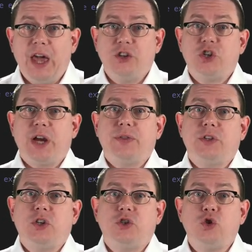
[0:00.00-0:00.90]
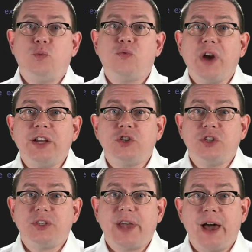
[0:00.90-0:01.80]
and check that the two
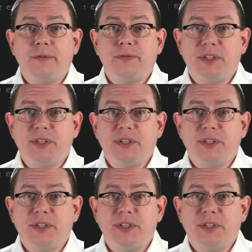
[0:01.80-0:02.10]
branches have the